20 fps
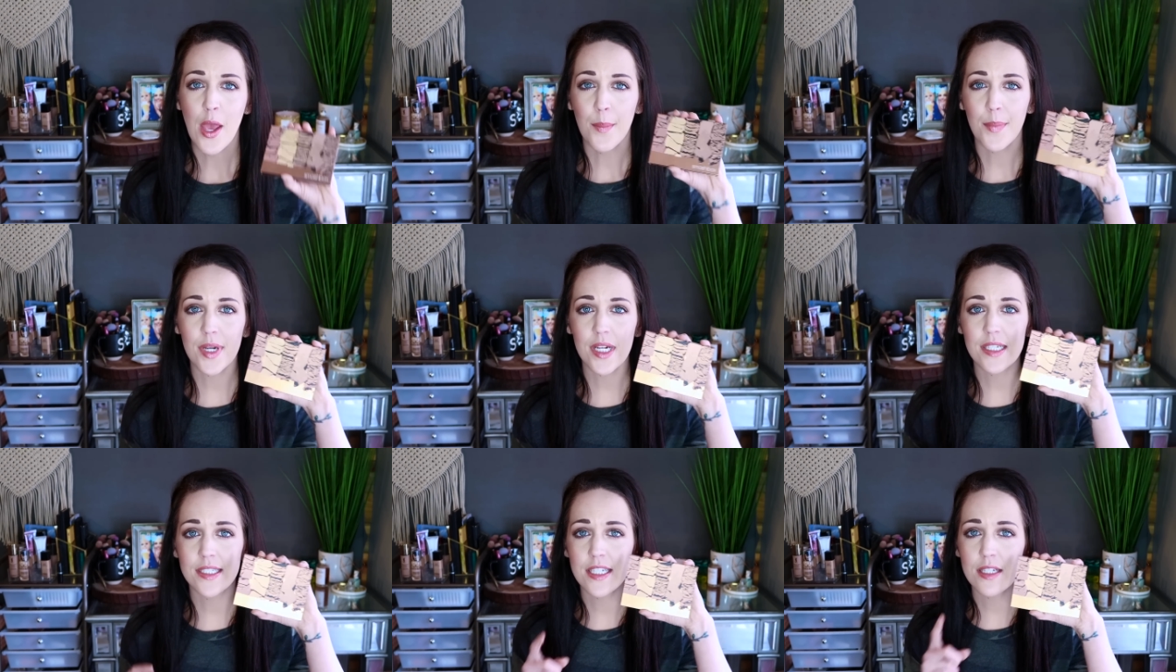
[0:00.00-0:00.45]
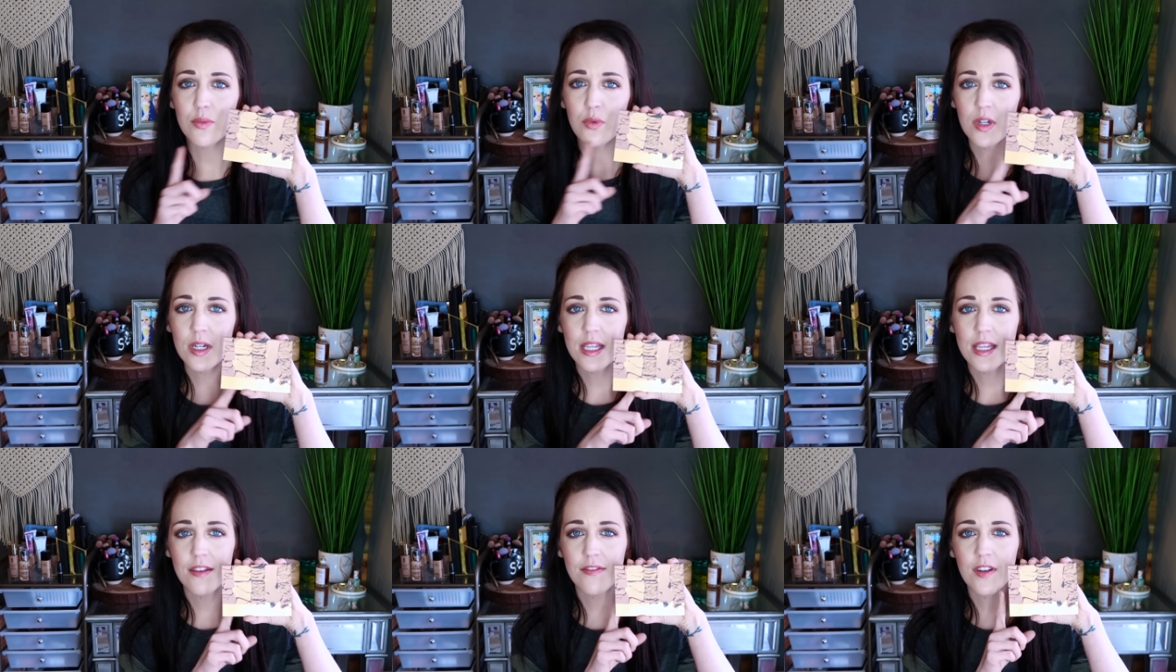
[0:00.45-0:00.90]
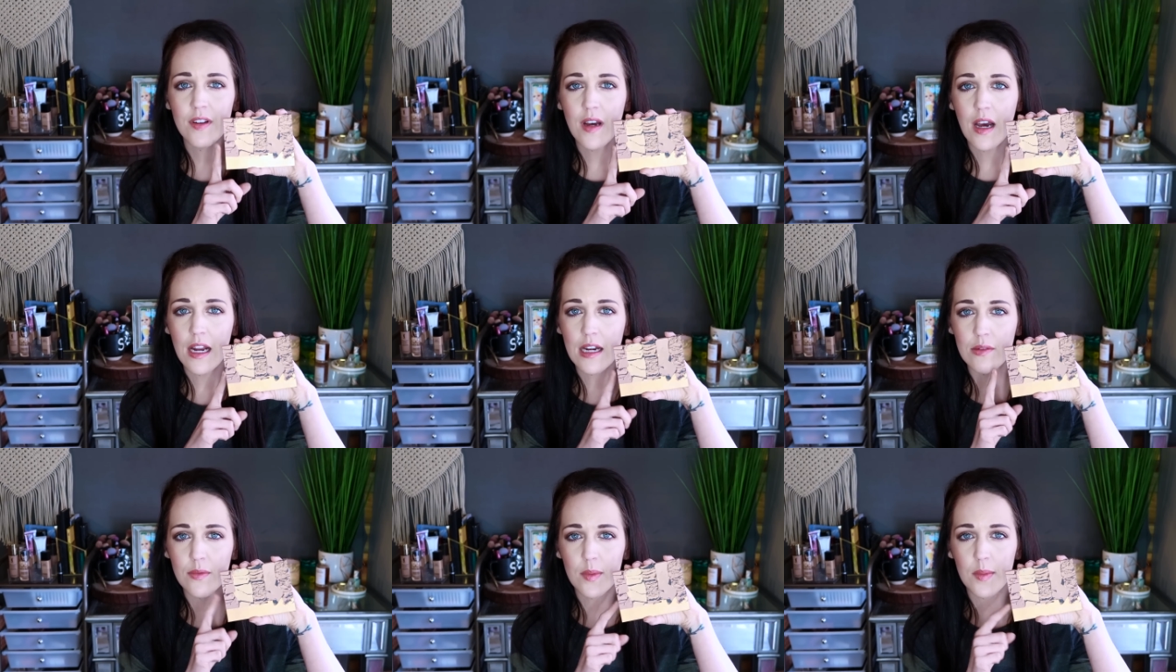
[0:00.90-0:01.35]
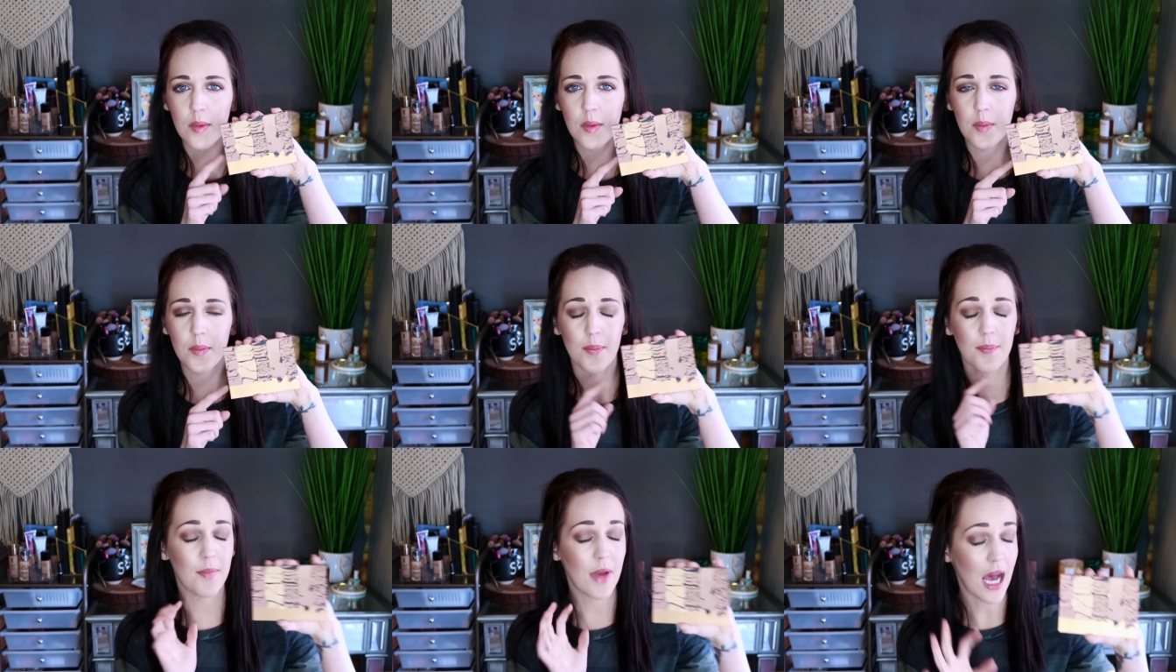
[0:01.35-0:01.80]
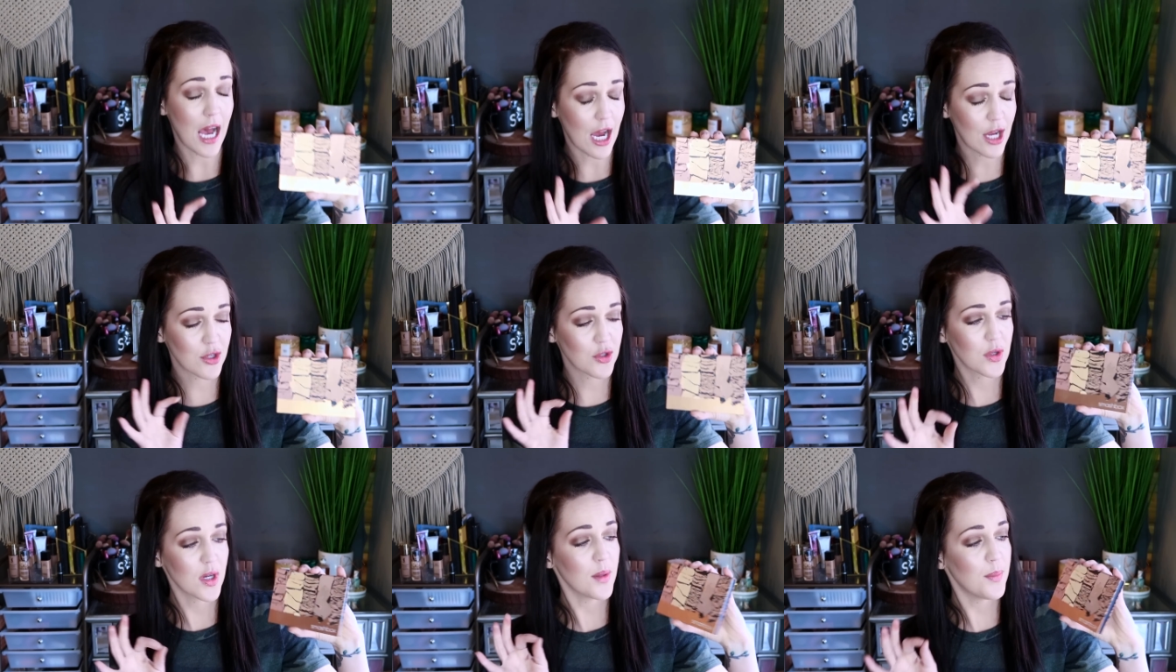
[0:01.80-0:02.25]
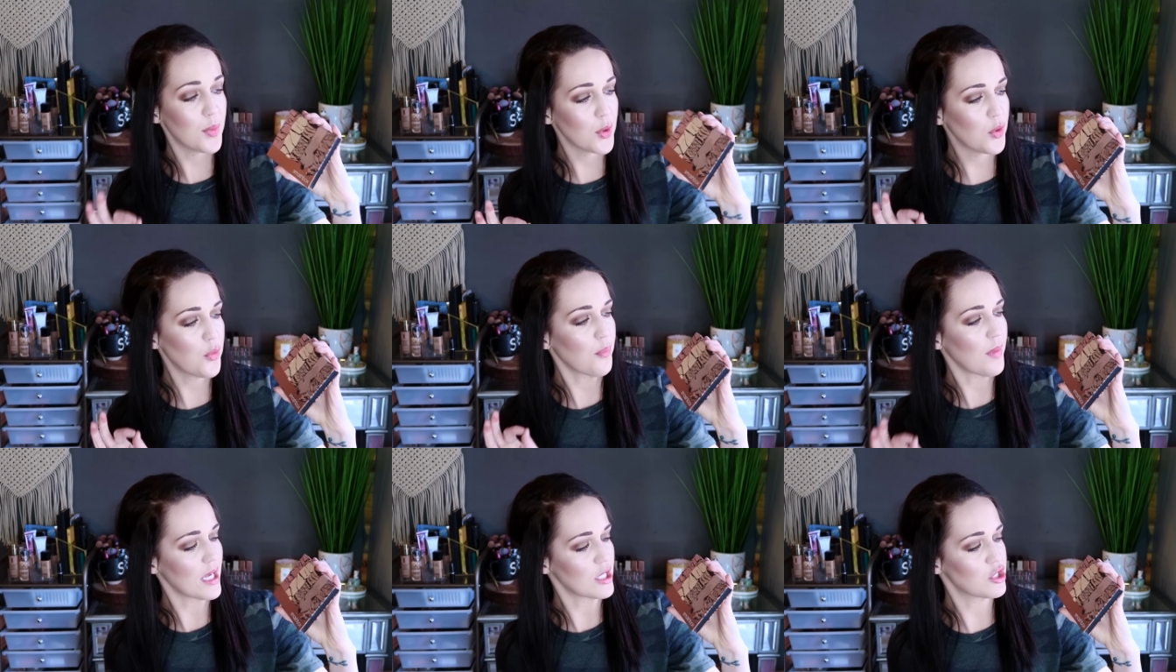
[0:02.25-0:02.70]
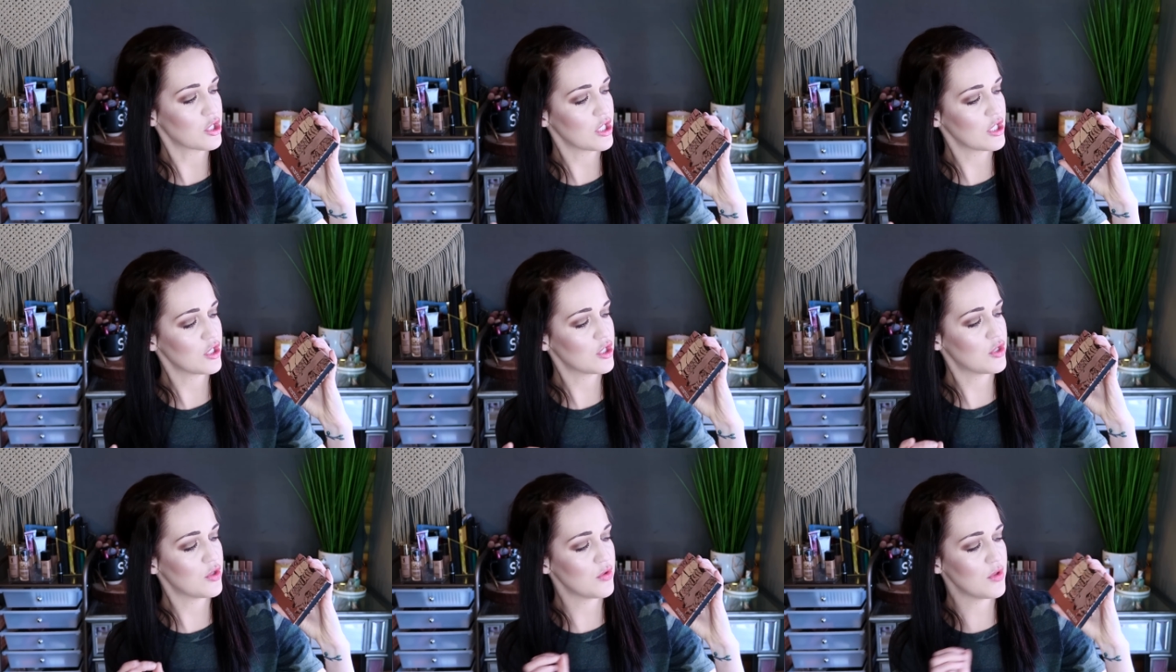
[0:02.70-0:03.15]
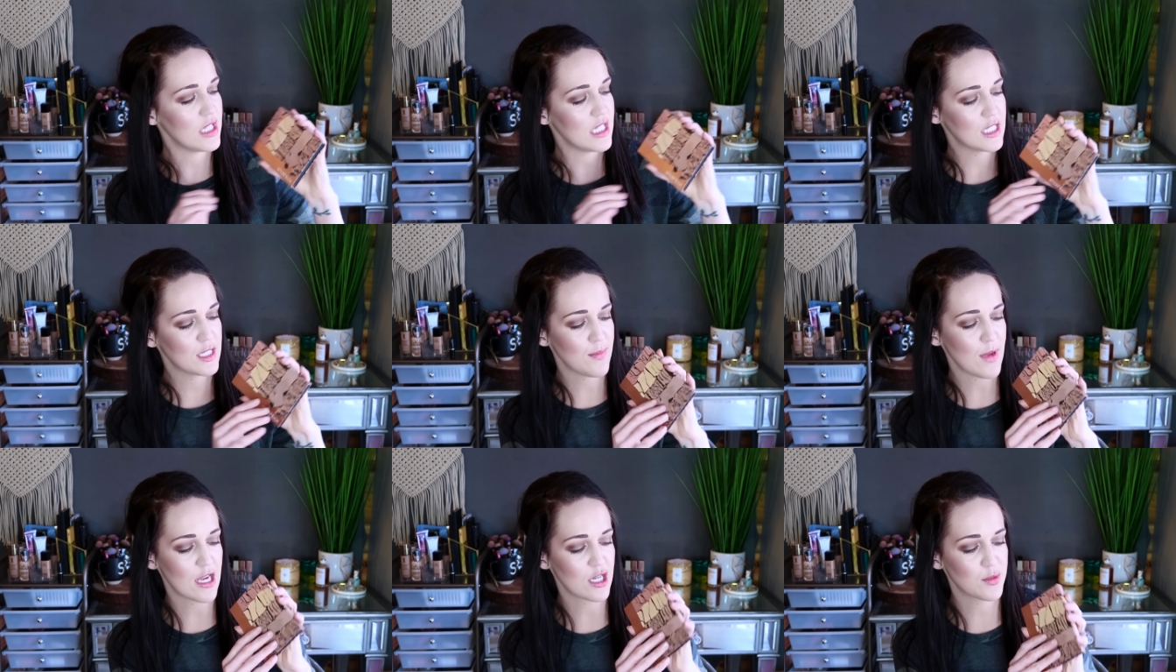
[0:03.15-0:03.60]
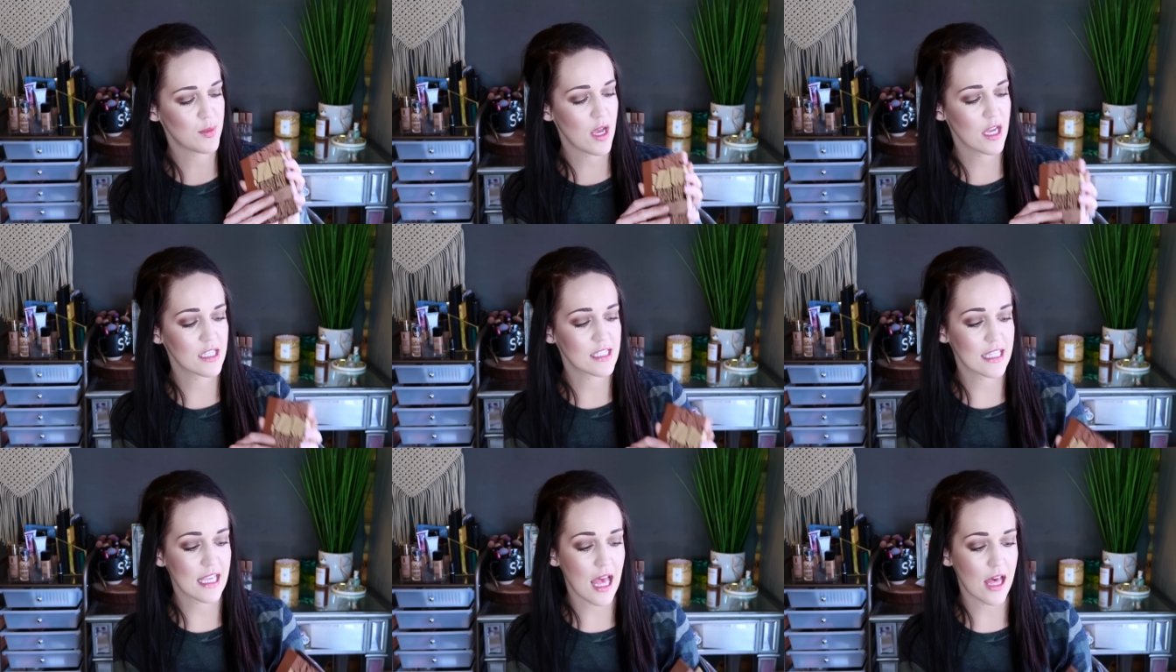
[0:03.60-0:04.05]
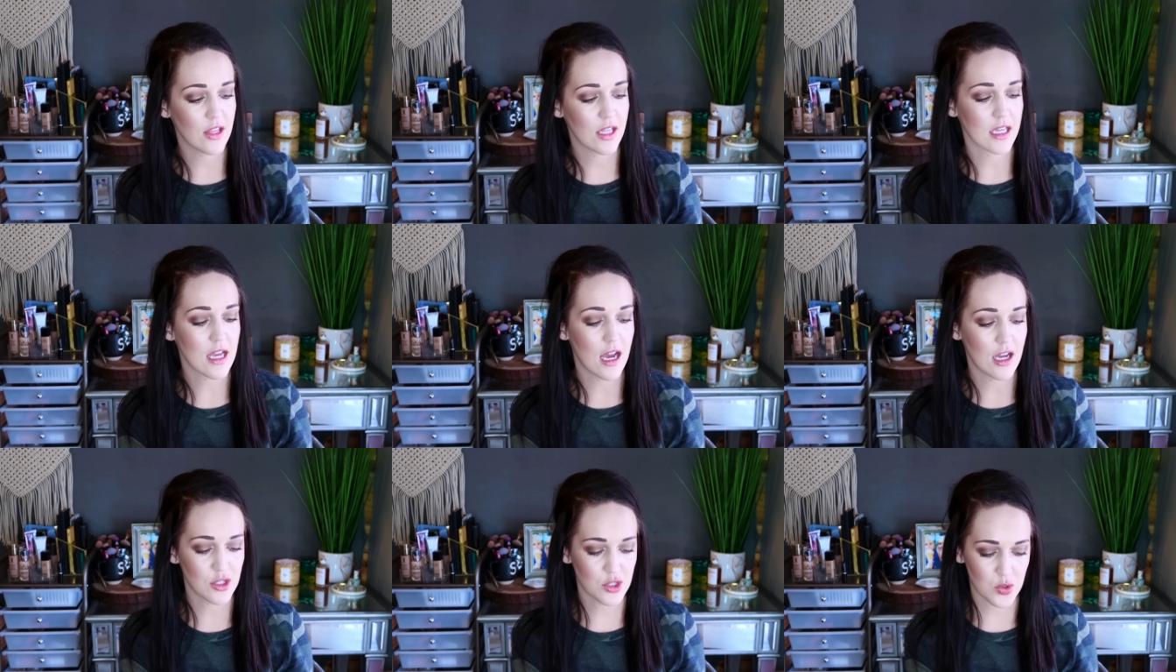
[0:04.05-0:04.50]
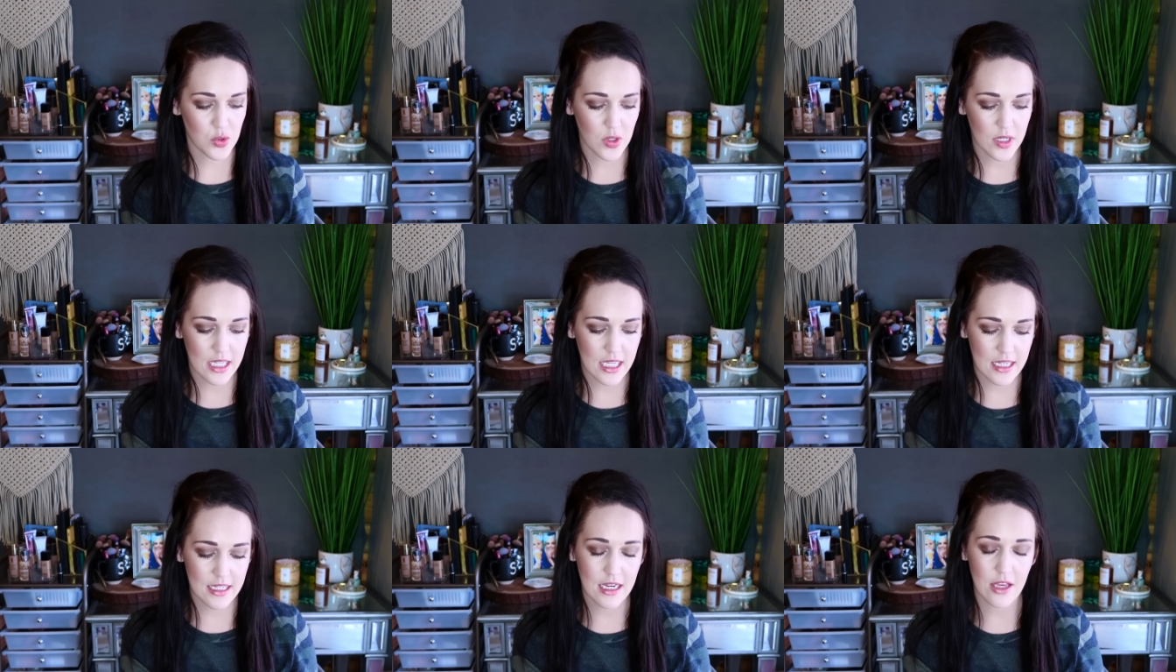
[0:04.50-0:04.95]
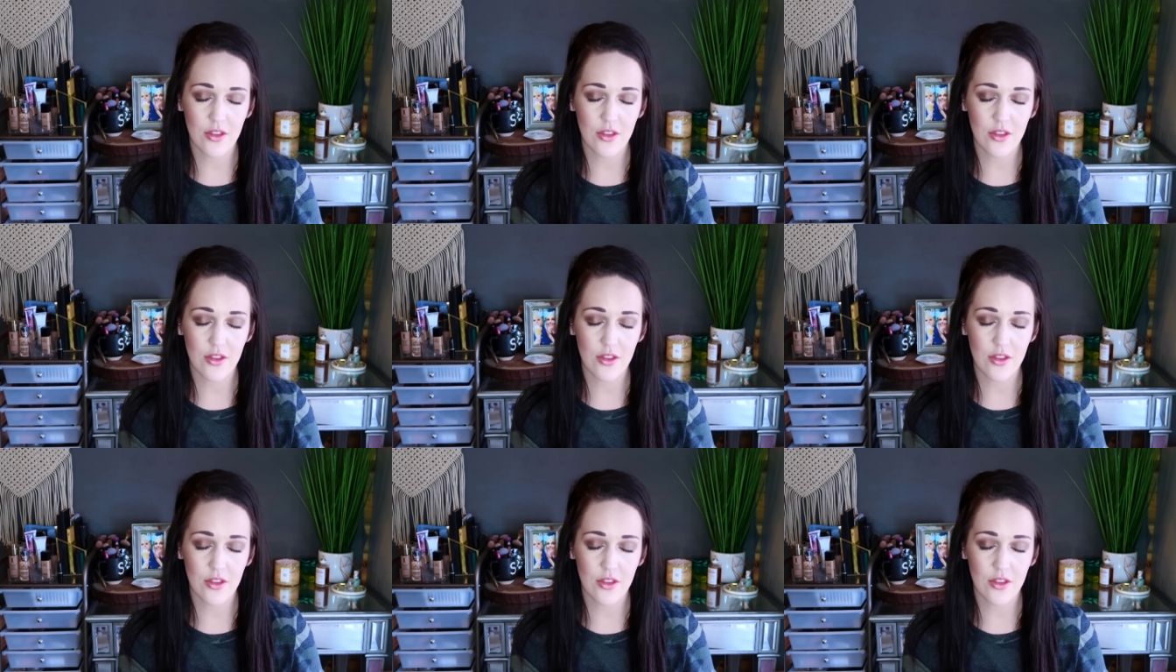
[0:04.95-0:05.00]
but I did want to give an honorable honorable mention to the Smashbox Cali Contour Kit.